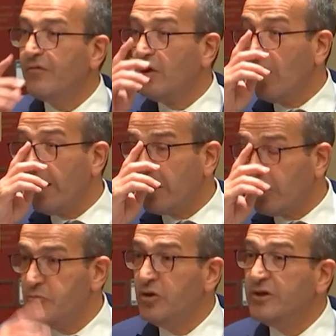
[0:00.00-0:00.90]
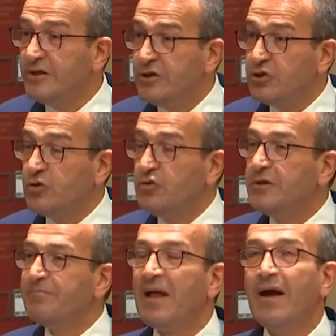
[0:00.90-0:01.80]
if you like, community
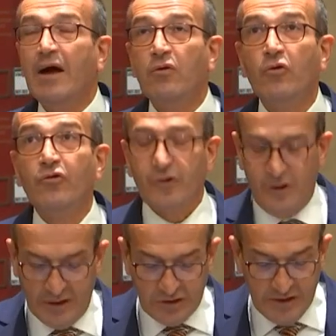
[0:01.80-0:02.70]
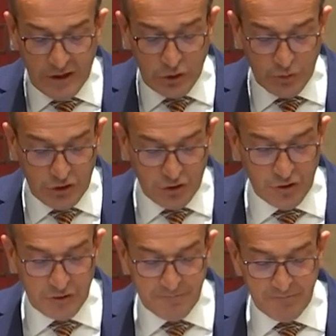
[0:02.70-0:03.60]
issues and also international
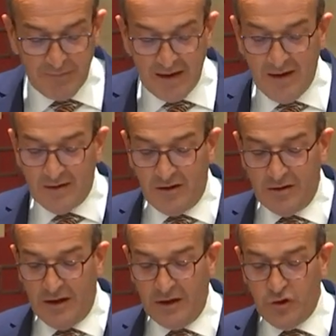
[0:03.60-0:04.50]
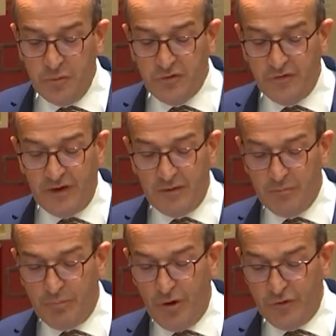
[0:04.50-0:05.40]
issues. In terms of
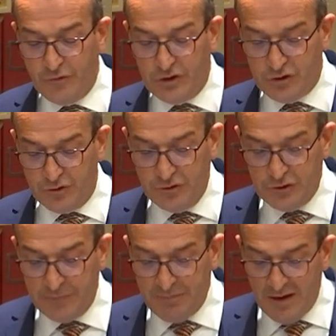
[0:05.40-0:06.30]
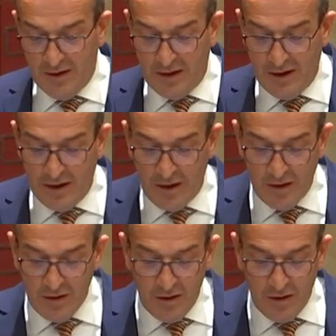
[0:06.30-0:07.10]
personal issues, uh,